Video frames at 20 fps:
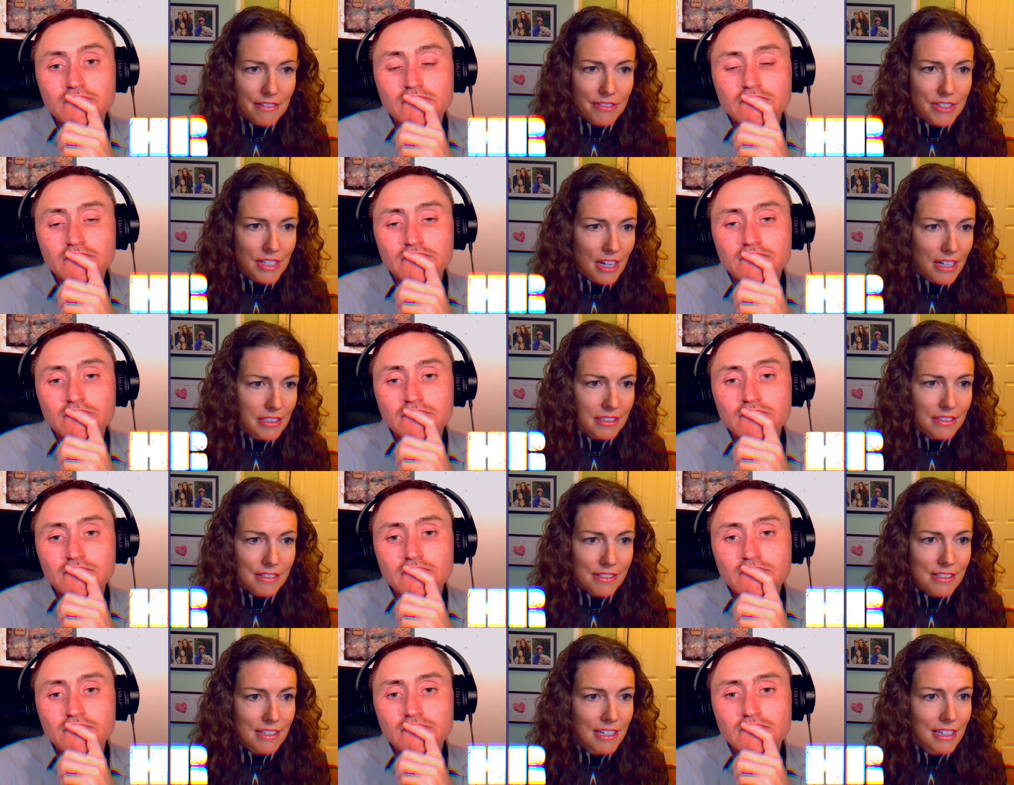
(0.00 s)
Speaker 1: of
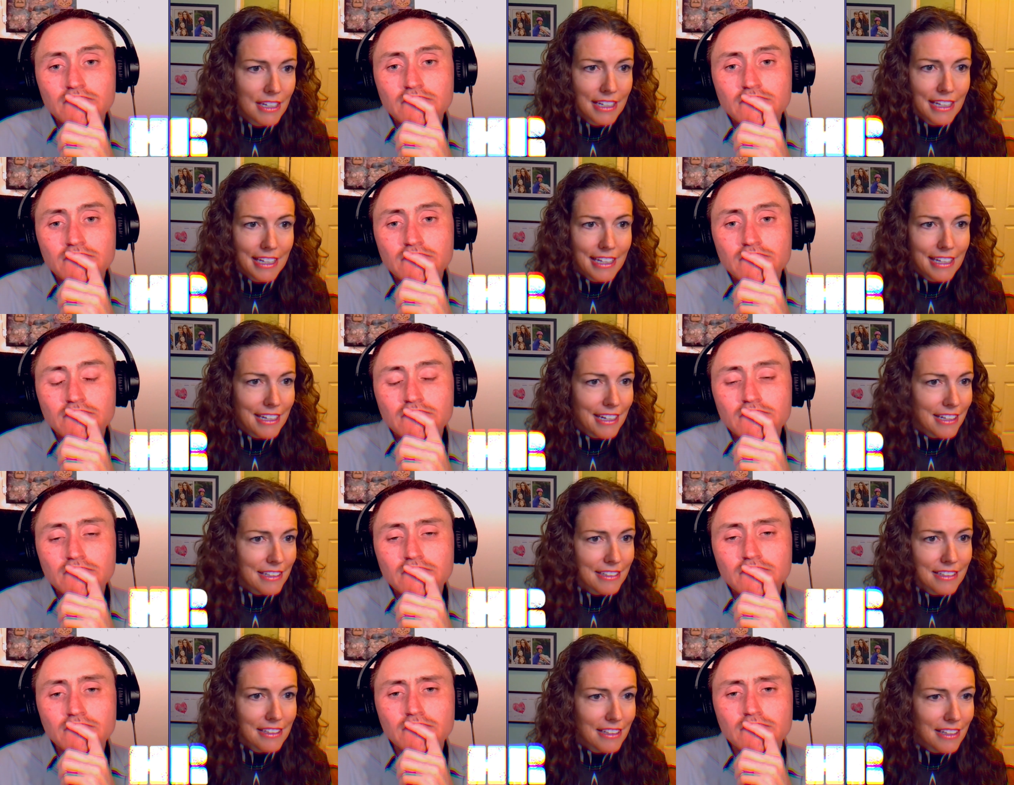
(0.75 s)
dollars and I,
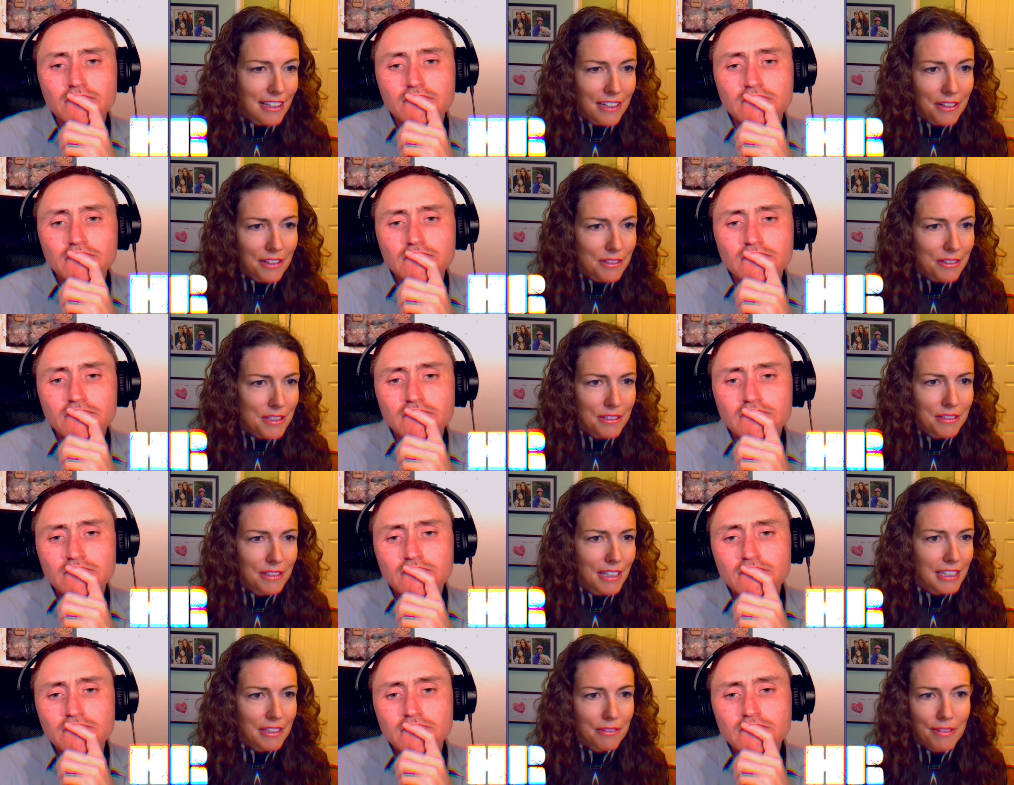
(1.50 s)
and also
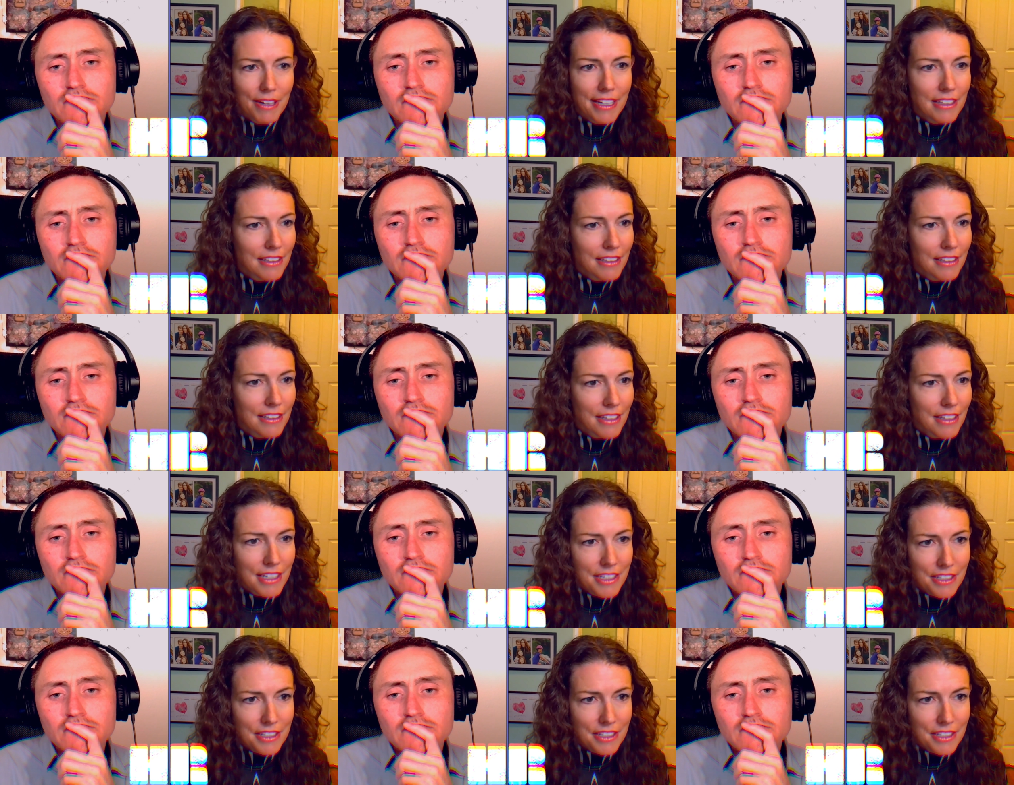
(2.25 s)
like the
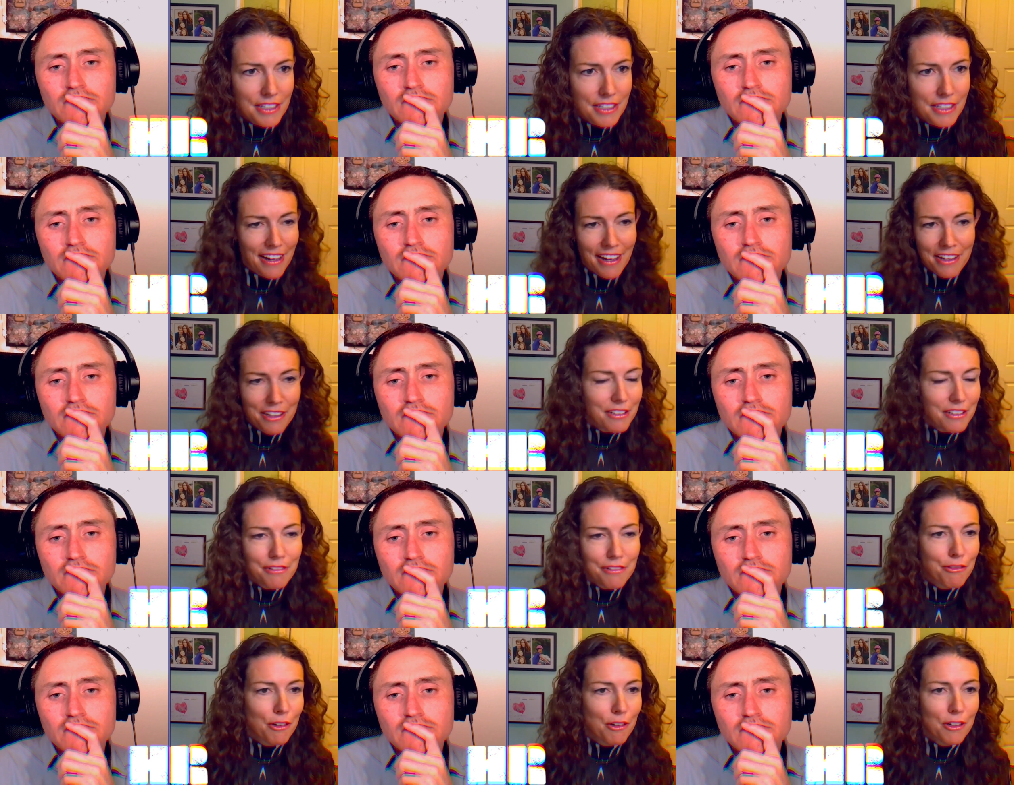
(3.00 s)
regulation, I, I
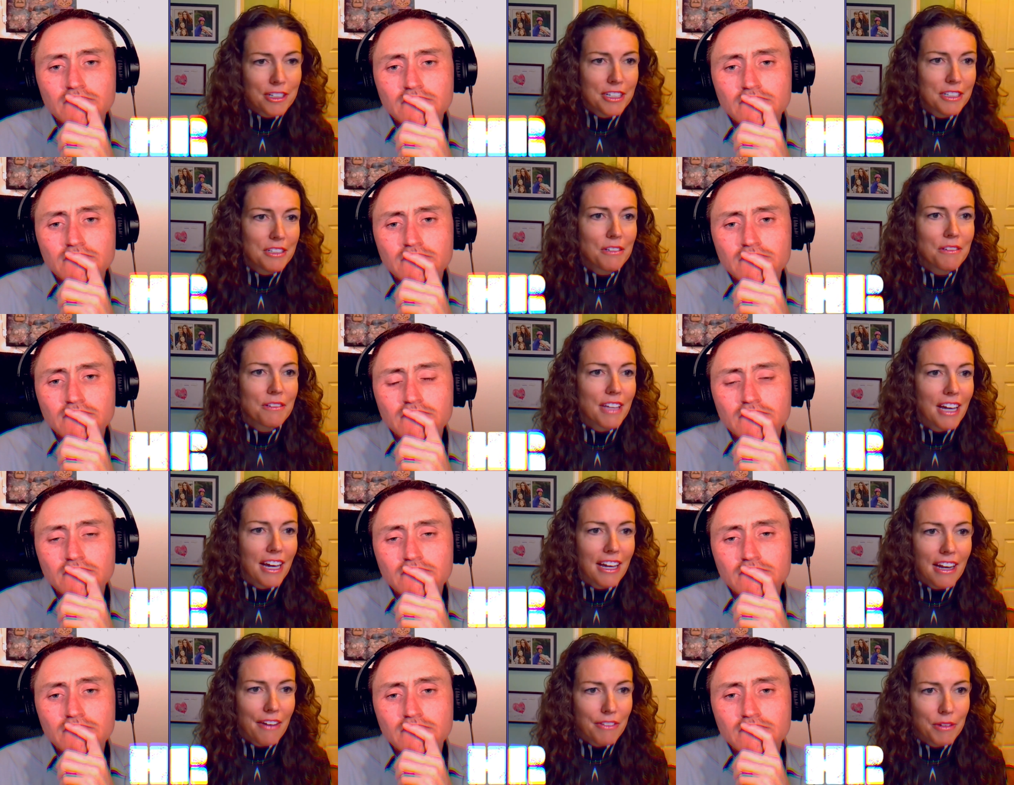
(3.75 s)
couldn't afford to
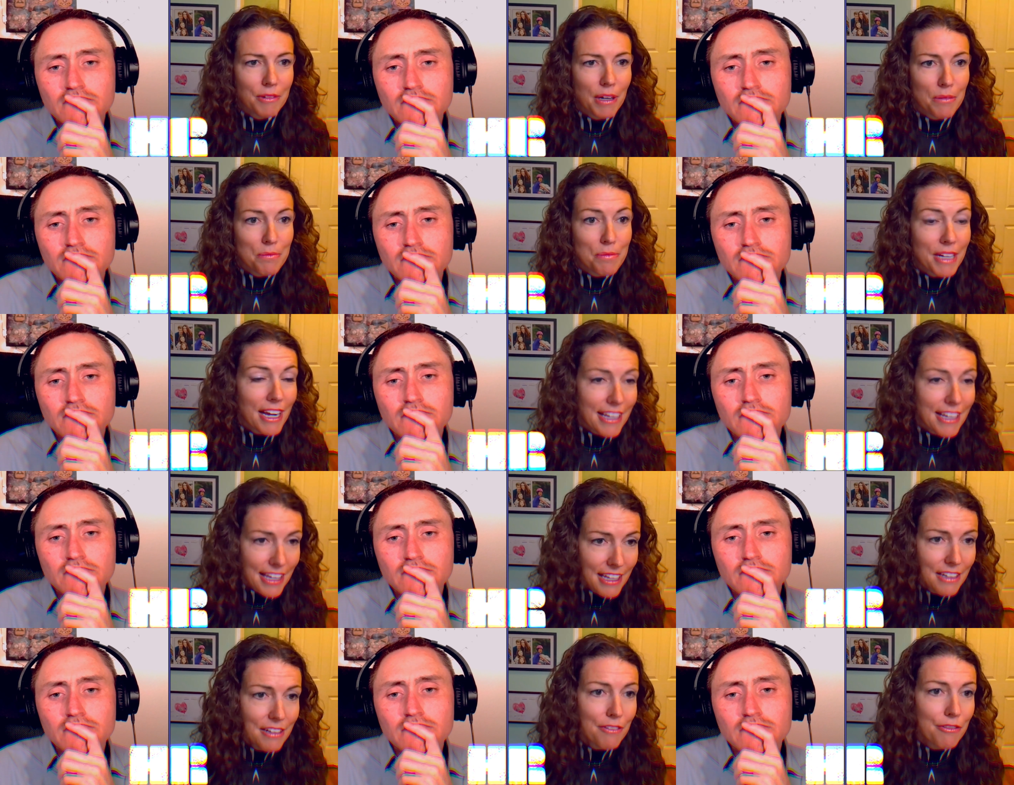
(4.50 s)
do that everywhere, but
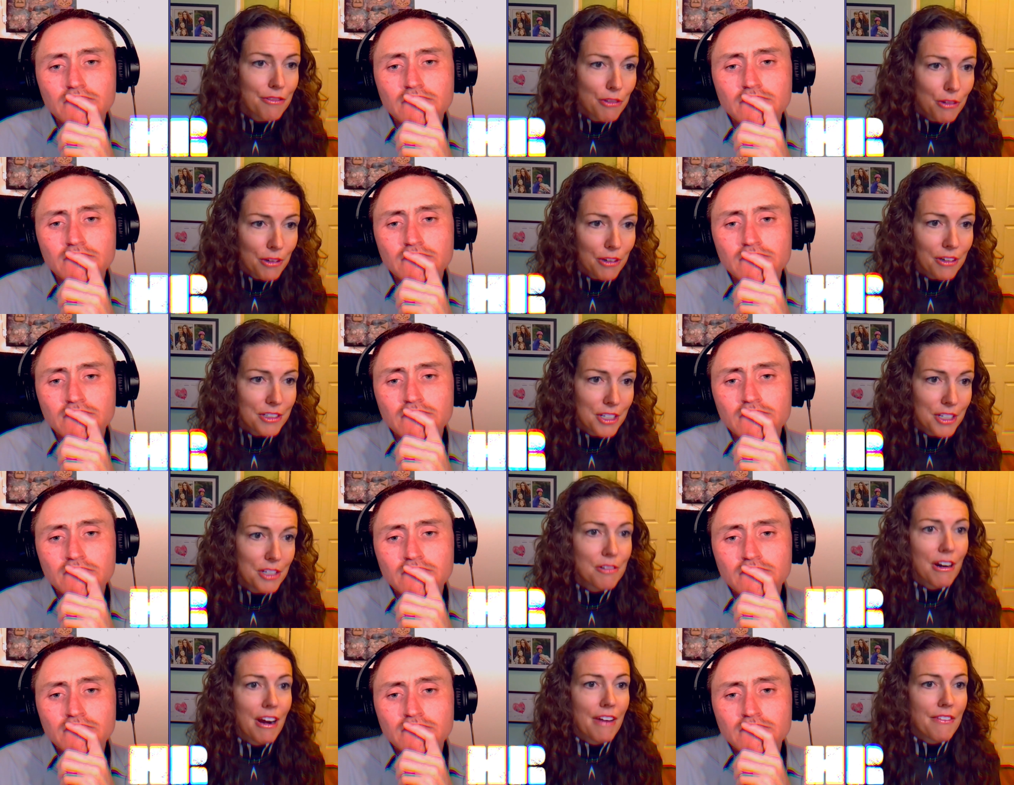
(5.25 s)
I can afford to
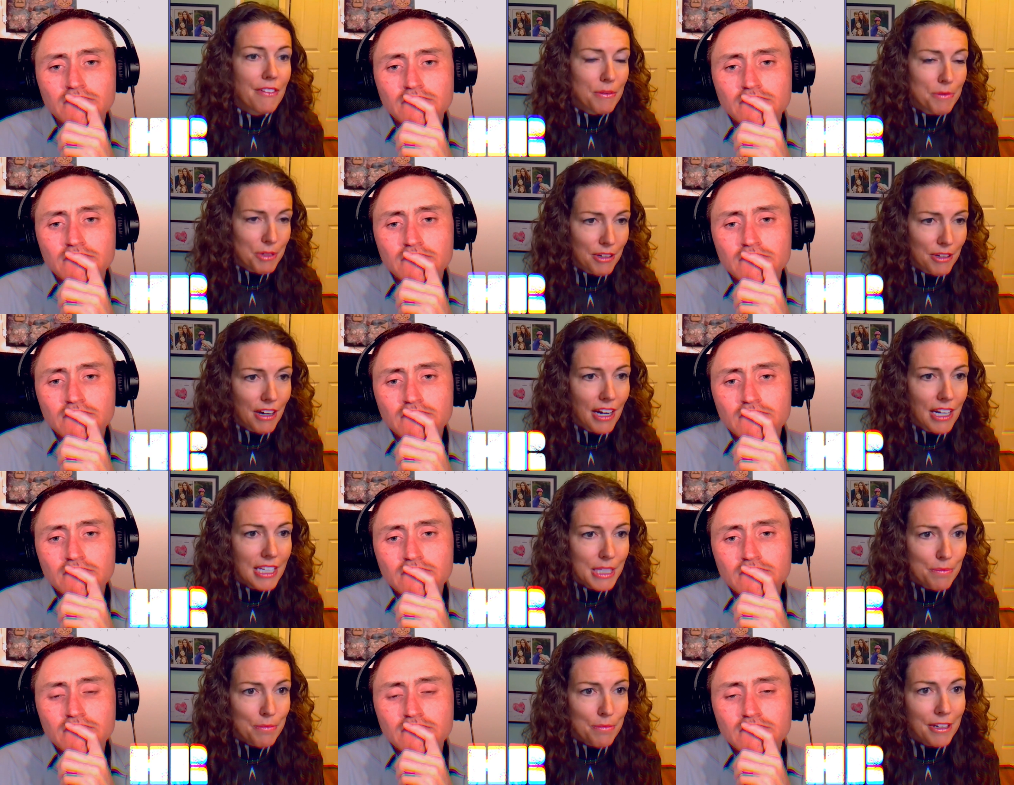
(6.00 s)
drive up to a
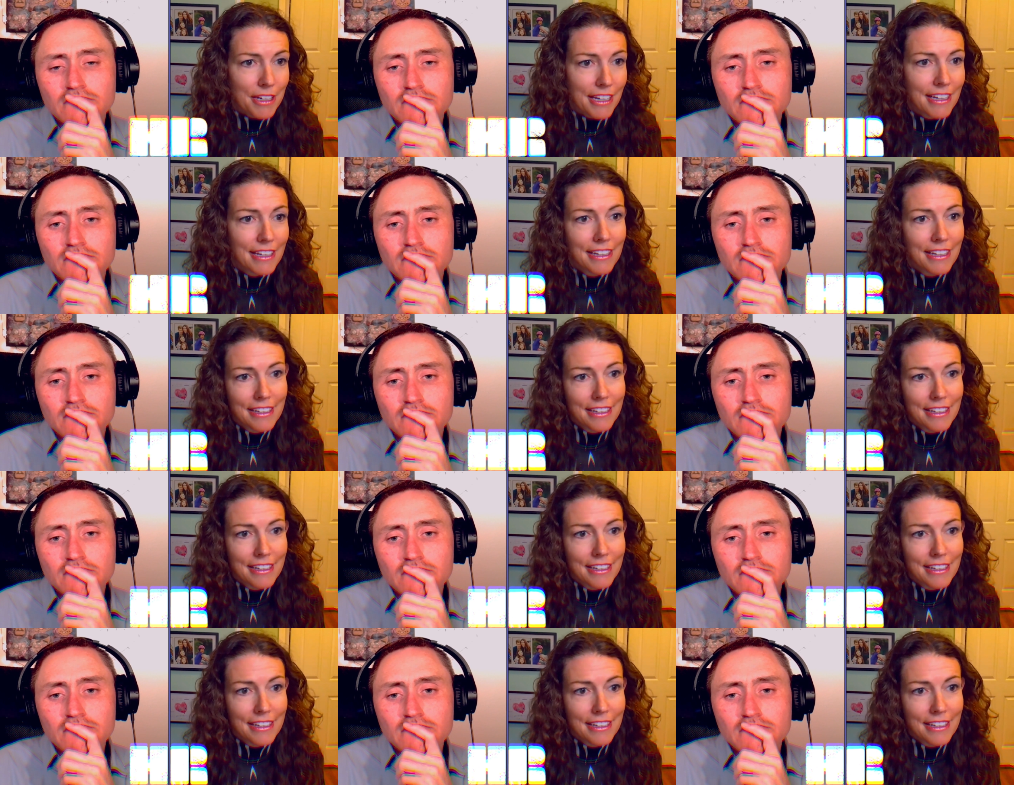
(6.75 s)
hot spring